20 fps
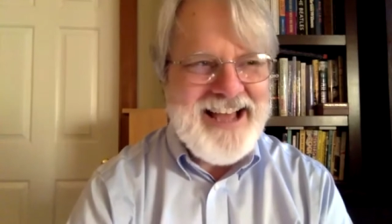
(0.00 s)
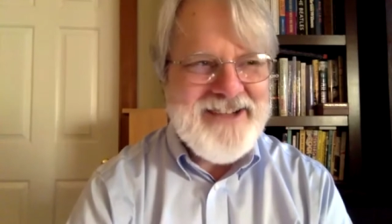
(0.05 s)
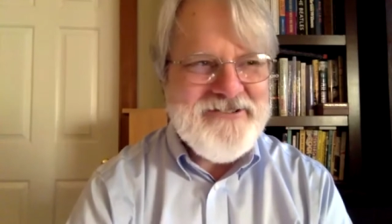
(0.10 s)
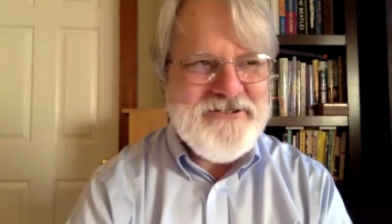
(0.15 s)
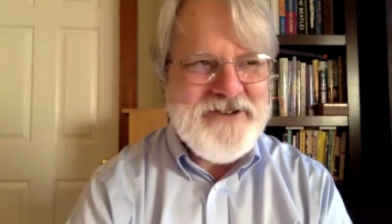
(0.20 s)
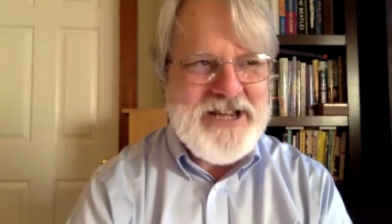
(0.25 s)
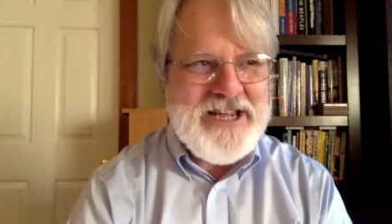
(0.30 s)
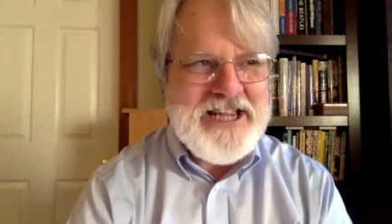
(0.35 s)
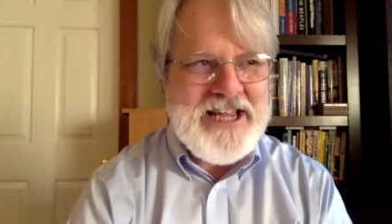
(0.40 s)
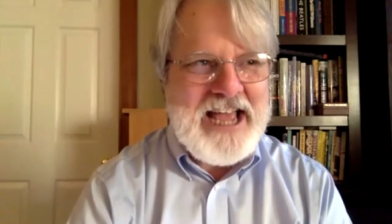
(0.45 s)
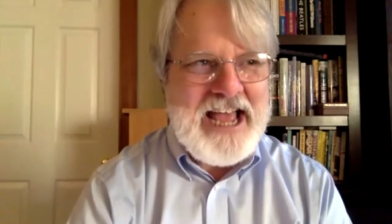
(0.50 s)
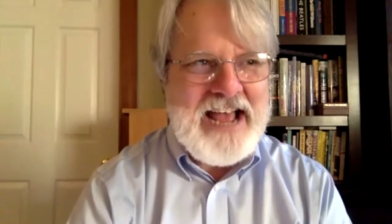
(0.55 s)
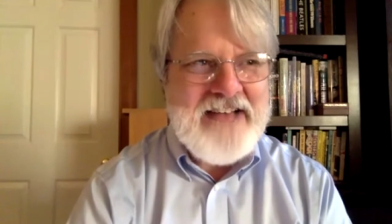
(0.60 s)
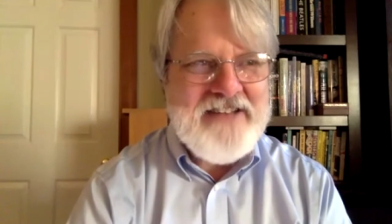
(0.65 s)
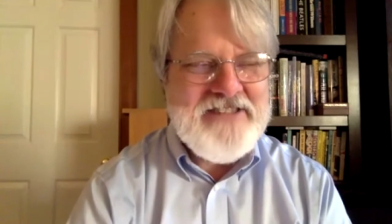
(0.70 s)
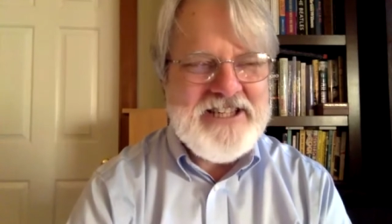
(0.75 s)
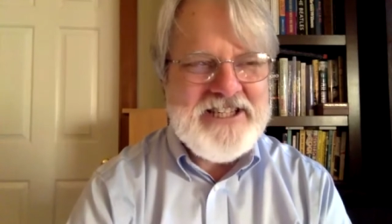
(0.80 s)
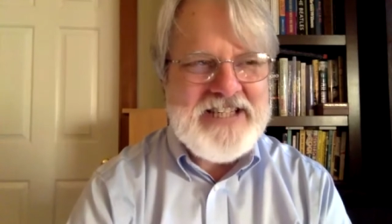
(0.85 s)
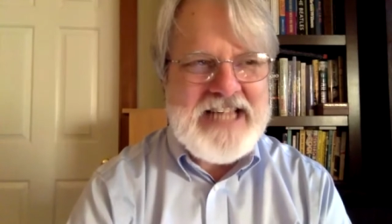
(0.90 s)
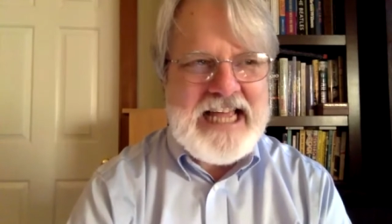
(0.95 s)
We
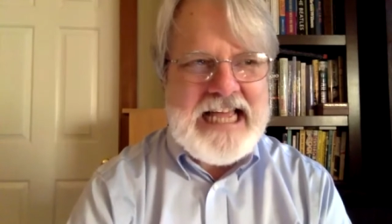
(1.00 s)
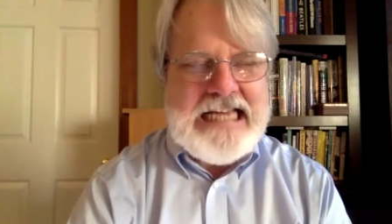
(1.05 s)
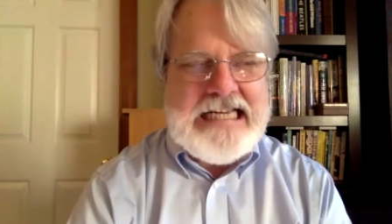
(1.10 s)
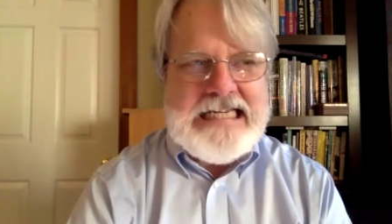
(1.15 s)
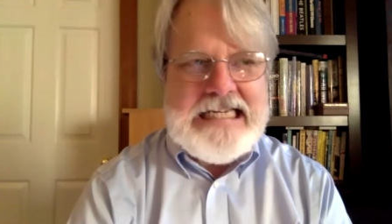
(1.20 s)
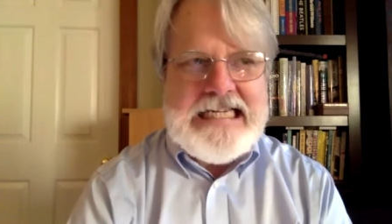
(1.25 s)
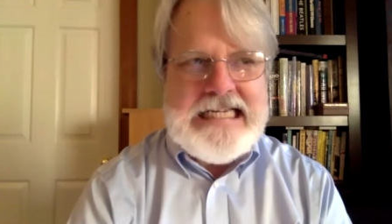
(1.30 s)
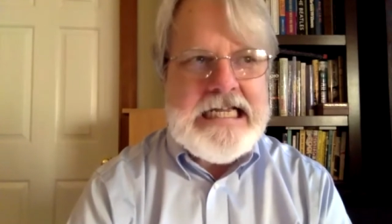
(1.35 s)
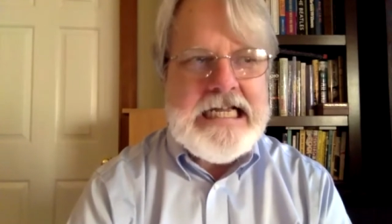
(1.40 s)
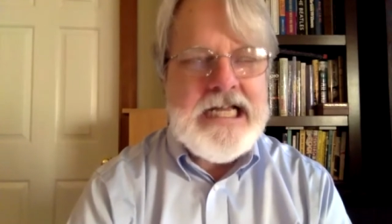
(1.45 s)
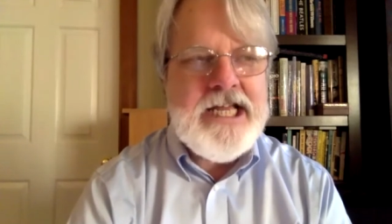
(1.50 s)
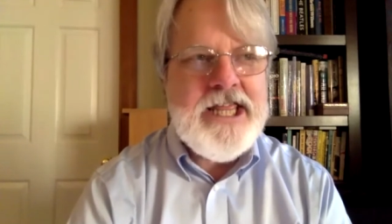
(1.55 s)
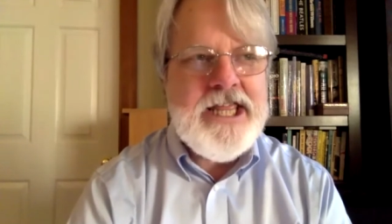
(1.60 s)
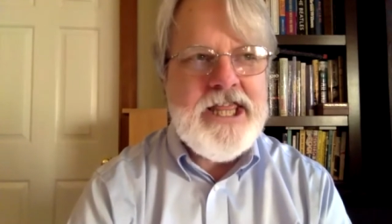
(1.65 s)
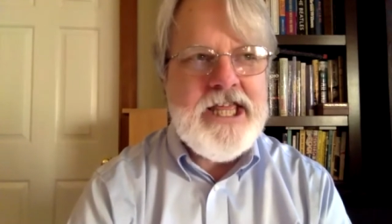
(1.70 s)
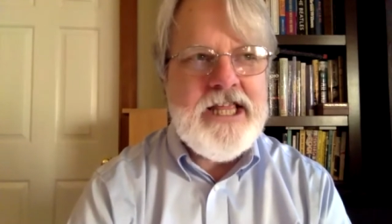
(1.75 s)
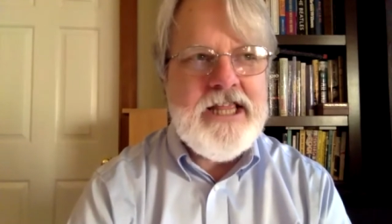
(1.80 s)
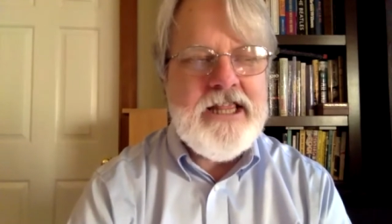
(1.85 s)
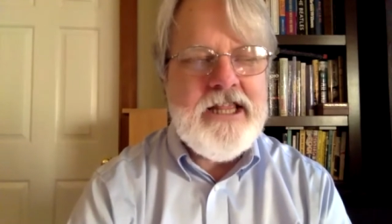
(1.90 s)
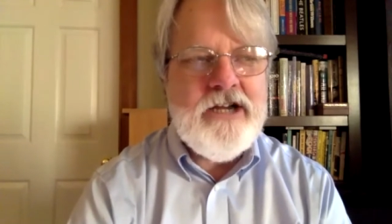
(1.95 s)
have this idea
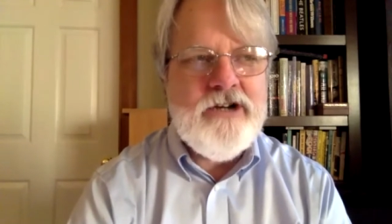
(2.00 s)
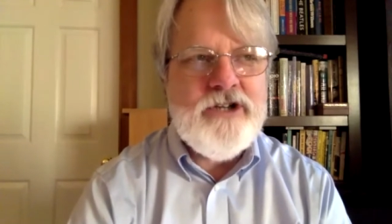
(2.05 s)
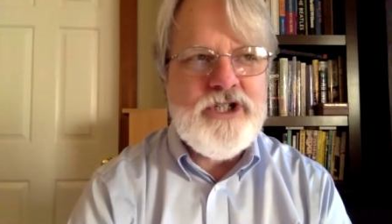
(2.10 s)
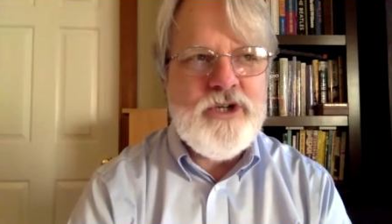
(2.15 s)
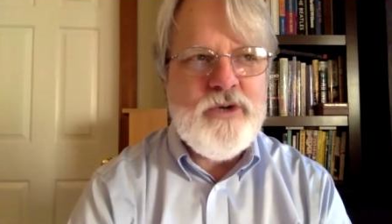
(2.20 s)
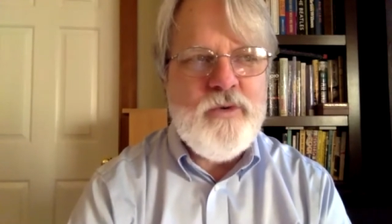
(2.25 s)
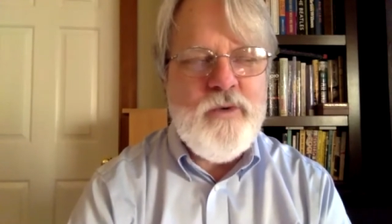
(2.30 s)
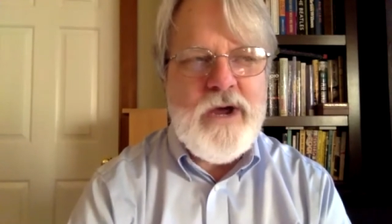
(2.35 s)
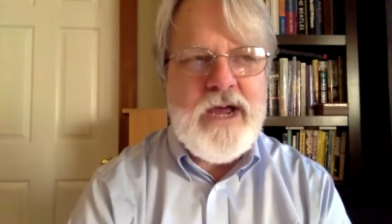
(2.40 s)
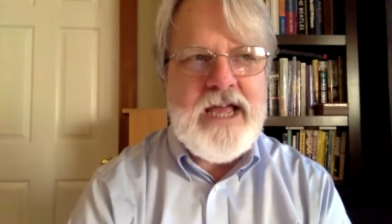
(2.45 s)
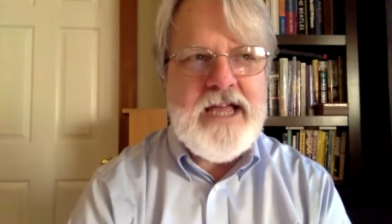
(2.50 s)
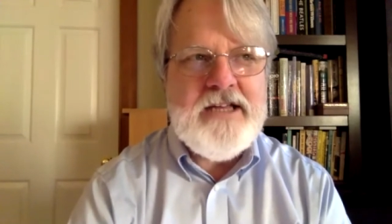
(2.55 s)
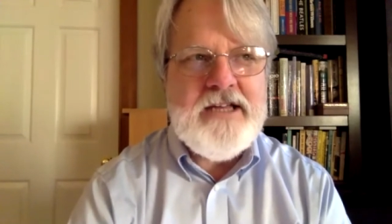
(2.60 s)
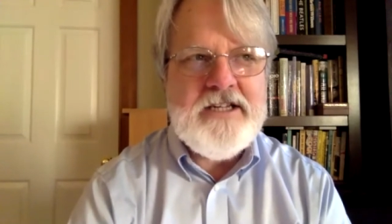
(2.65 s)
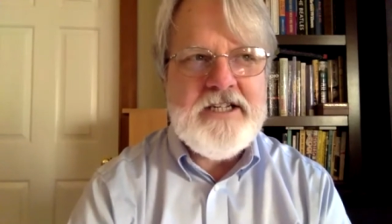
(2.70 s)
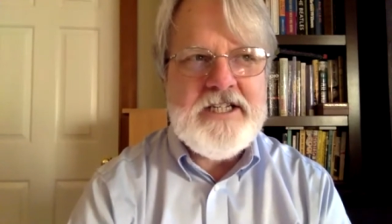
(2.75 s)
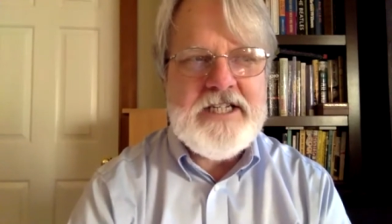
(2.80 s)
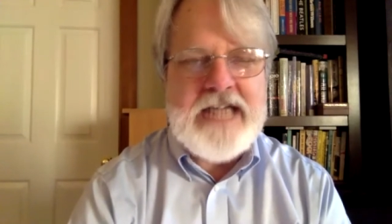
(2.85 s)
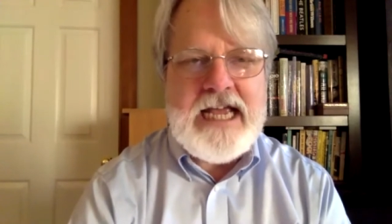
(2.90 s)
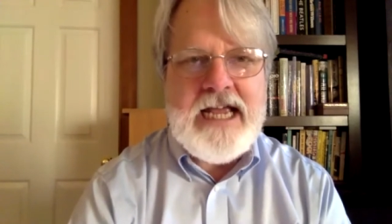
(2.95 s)
that there's a way
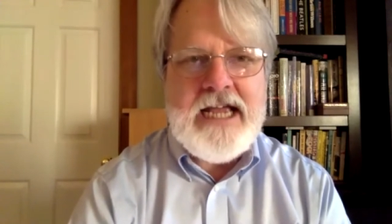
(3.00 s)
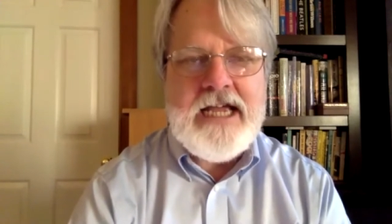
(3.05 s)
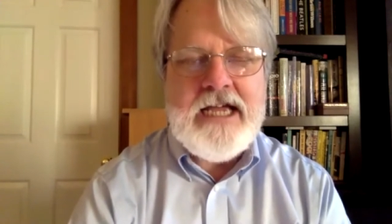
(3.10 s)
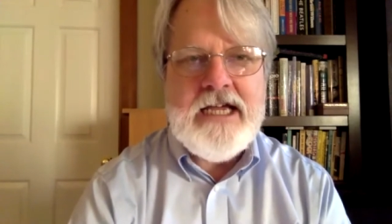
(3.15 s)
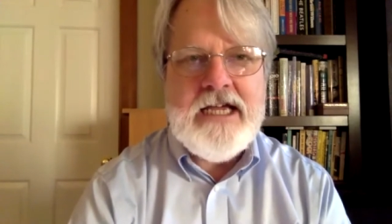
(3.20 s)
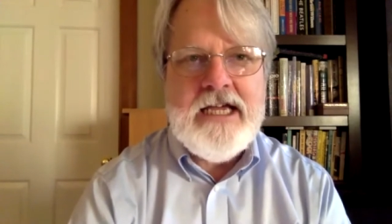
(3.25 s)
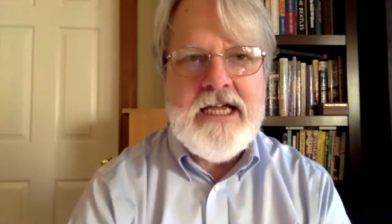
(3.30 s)
to take